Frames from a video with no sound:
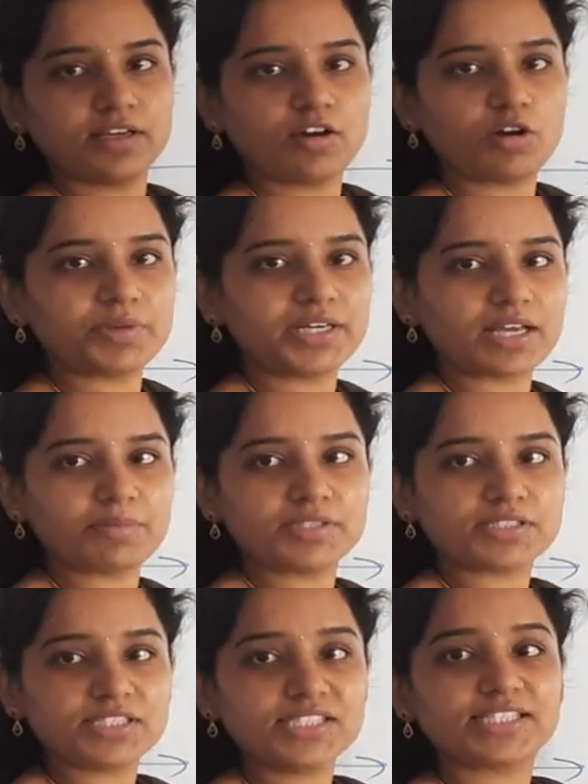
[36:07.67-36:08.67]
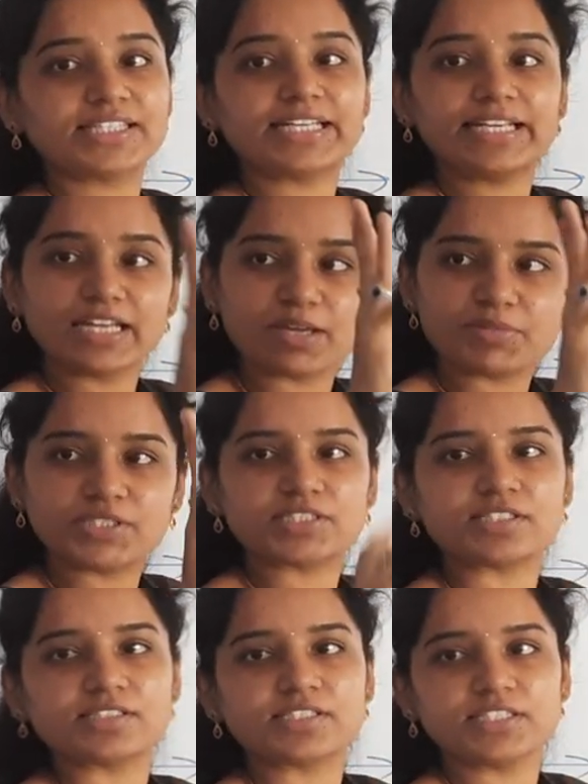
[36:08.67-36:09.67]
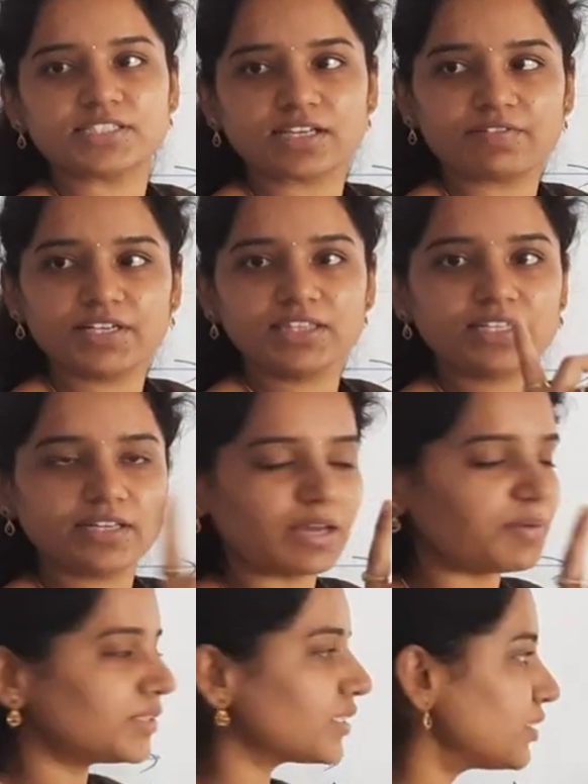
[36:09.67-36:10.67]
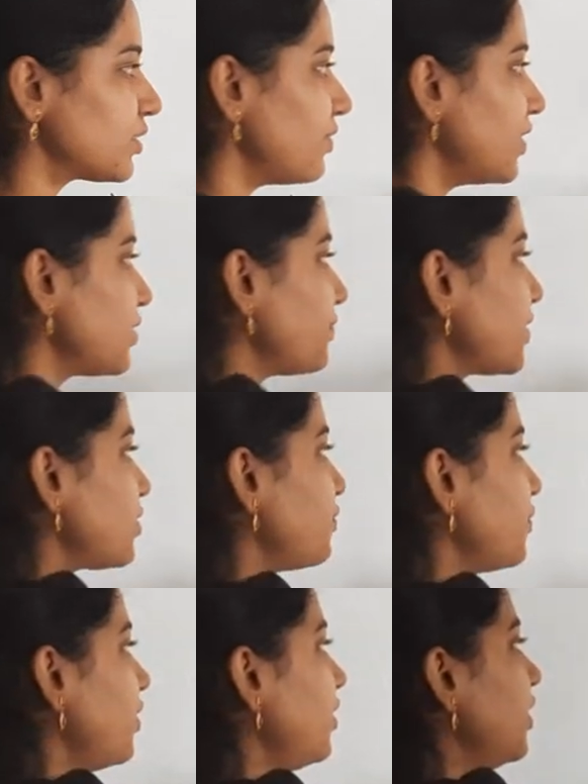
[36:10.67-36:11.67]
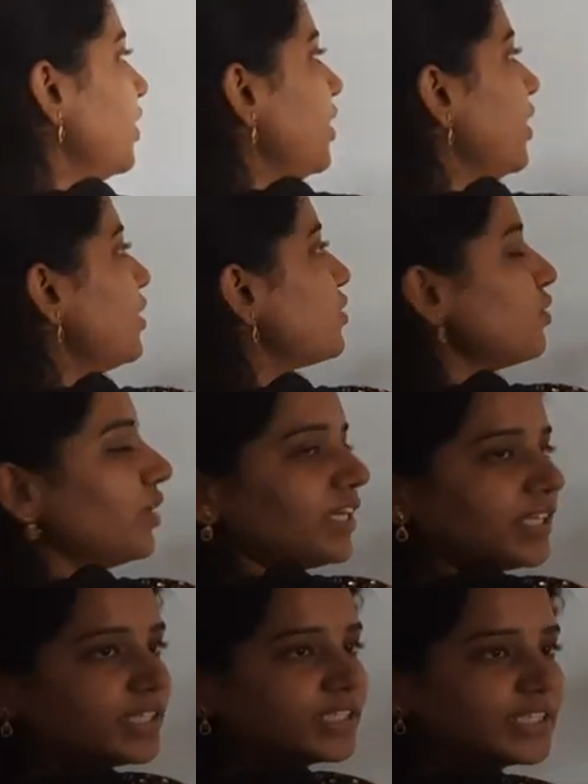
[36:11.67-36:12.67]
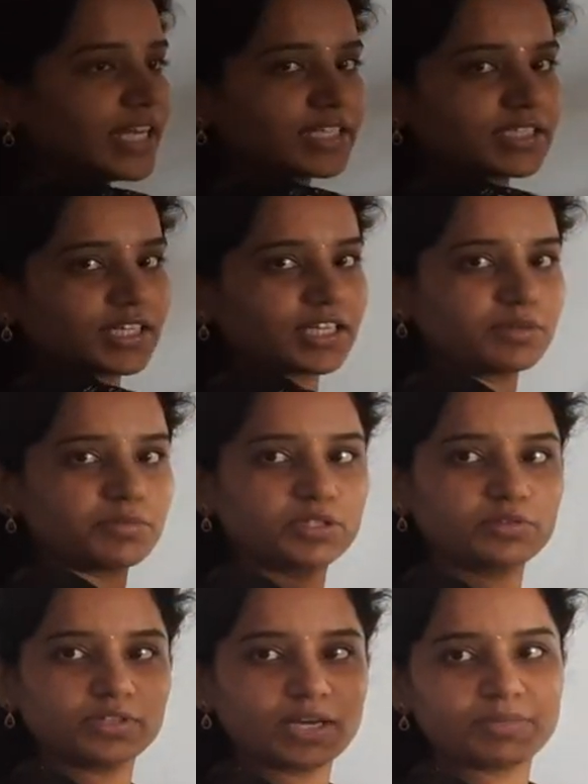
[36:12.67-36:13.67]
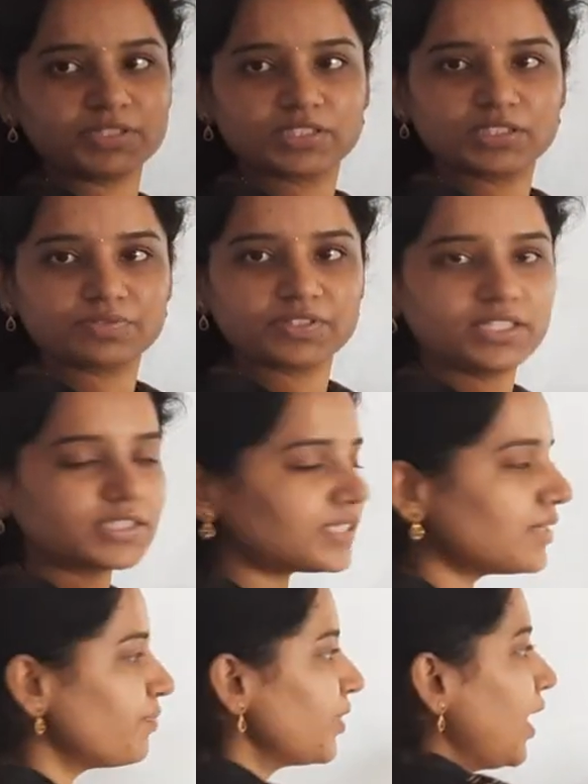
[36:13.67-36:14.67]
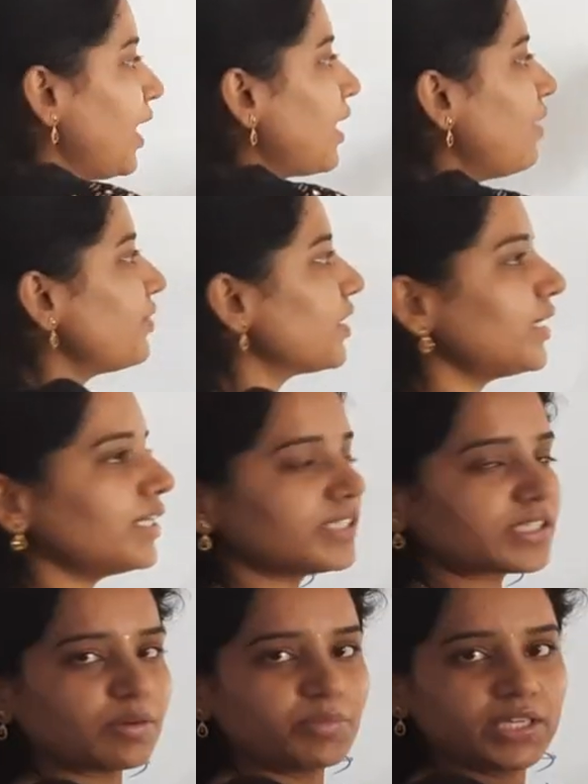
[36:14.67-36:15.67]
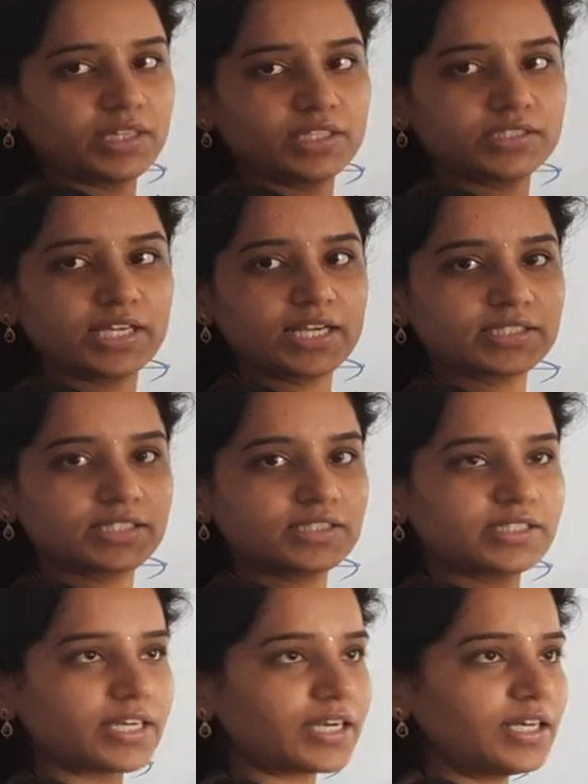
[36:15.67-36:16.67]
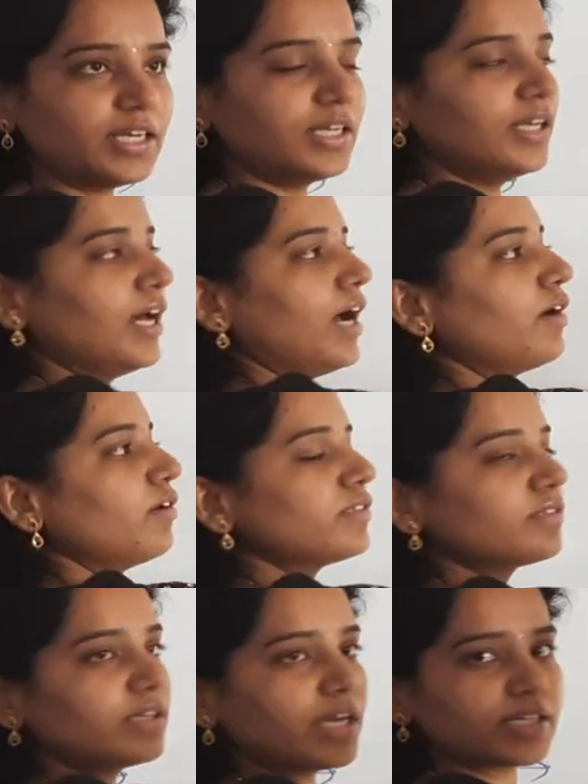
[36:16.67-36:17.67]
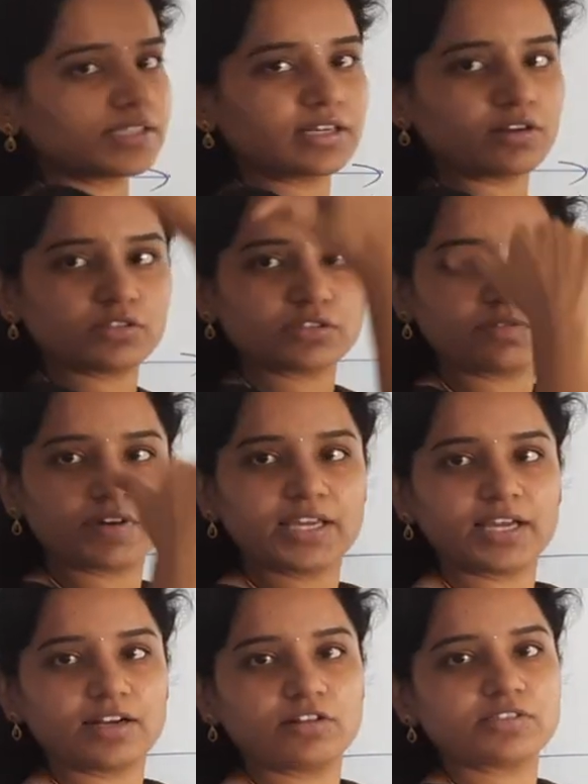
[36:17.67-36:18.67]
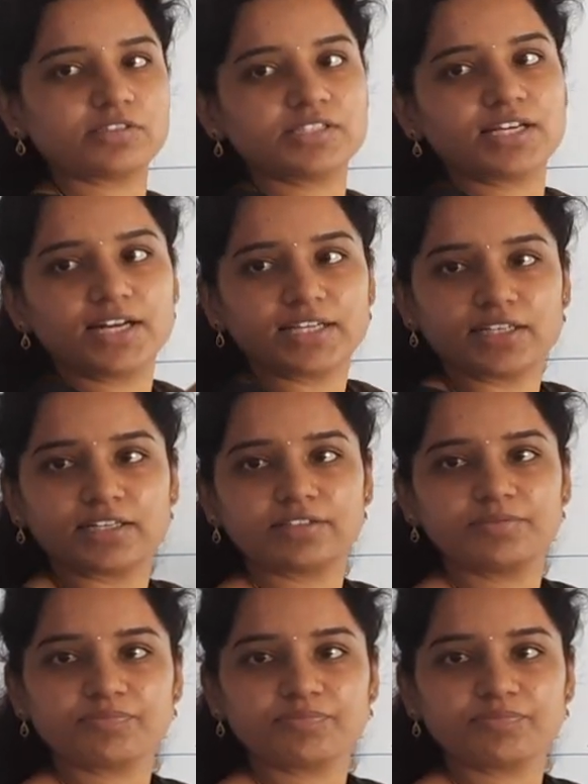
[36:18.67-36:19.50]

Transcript: How many dimensions? 3 dimensions. It is covering 3 dimensions. Once, first of all, it is going in this direction, nothing but 2 dimensions finished. And after that, it is coming in this direction, Z, and also X, and also Y, and also Z, like that.